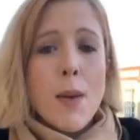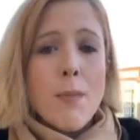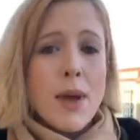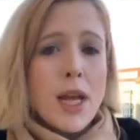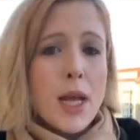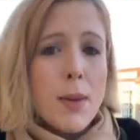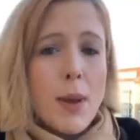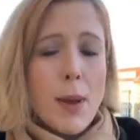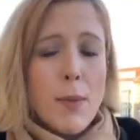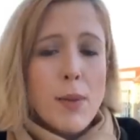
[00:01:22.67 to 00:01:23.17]

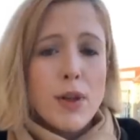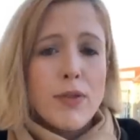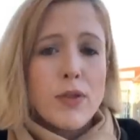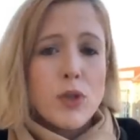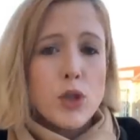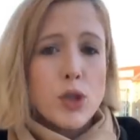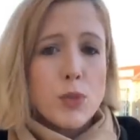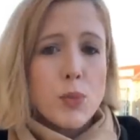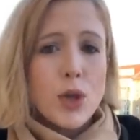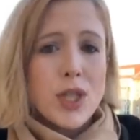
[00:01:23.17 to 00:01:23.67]
Many people, of
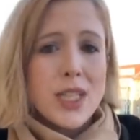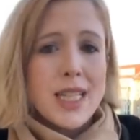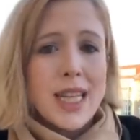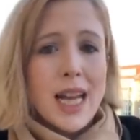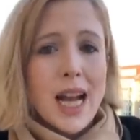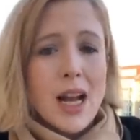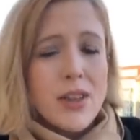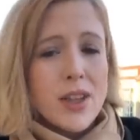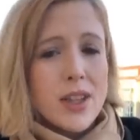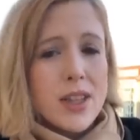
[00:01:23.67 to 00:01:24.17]
course,
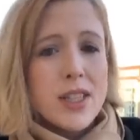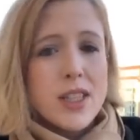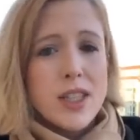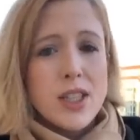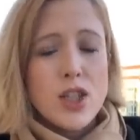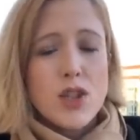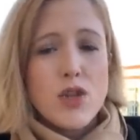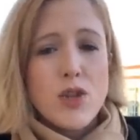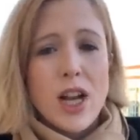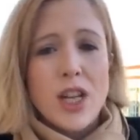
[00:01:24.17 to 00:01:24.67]
pointing out that this
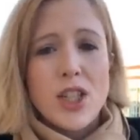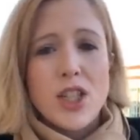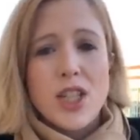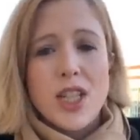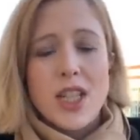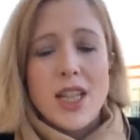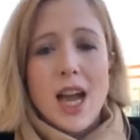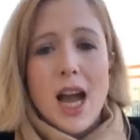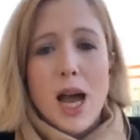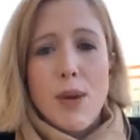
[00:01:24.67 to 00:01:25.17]
is a
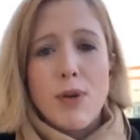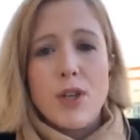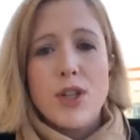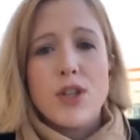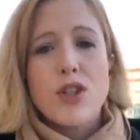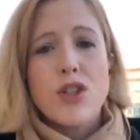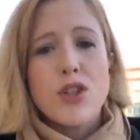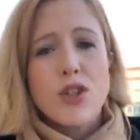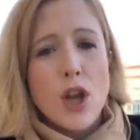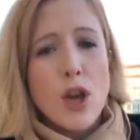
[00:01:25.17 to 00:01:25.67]
tragedy that
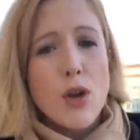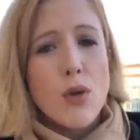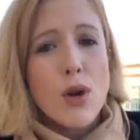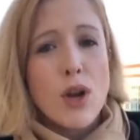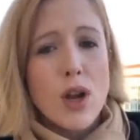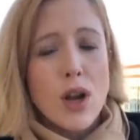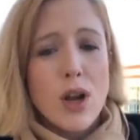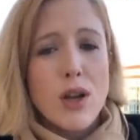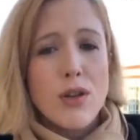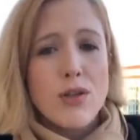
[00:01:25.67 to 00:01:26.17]
happened so
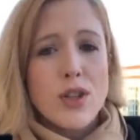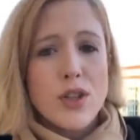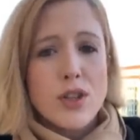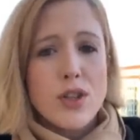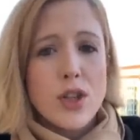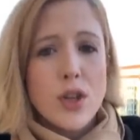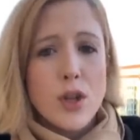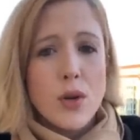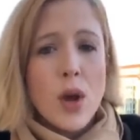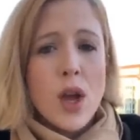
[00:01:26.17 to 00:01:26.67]
close
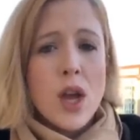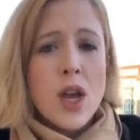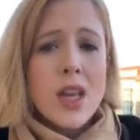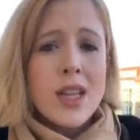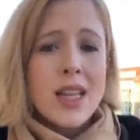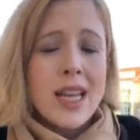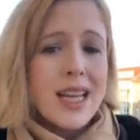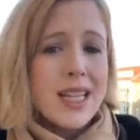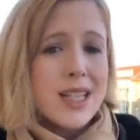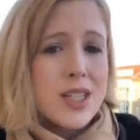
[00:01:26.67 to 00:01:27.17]
to
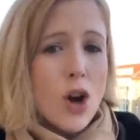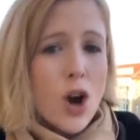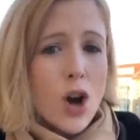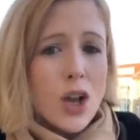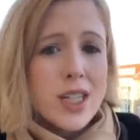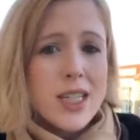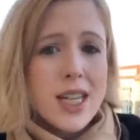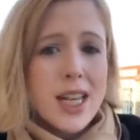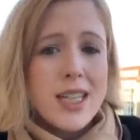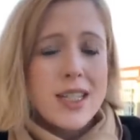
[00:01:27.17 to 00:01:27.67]
the Easter
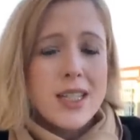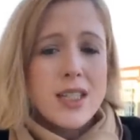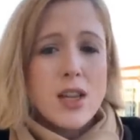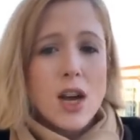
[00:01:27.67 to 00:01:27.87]
holidays,